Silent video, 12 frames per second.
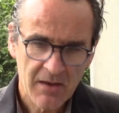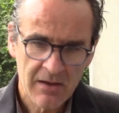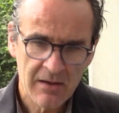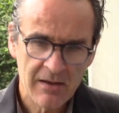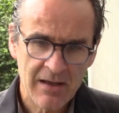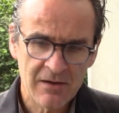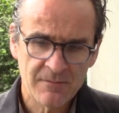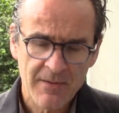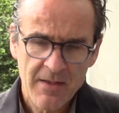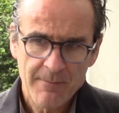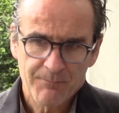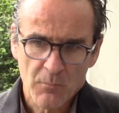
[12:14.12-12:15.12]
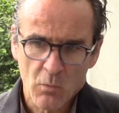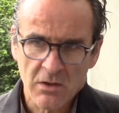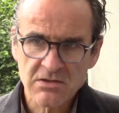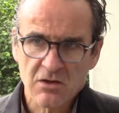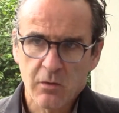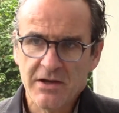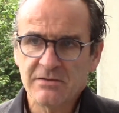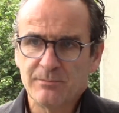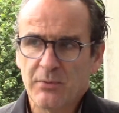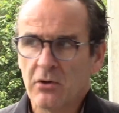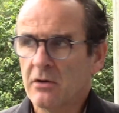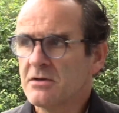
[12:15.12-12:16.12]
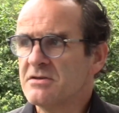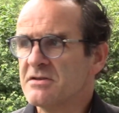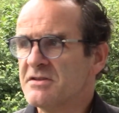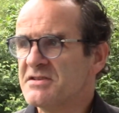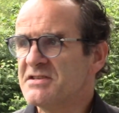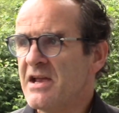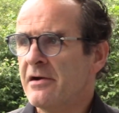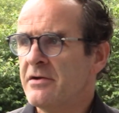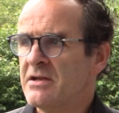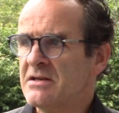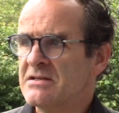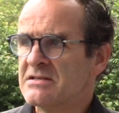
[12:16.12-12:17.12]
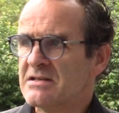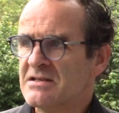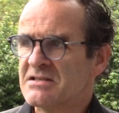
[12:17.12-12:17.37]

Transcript: Uh, and what's quite important in this area is,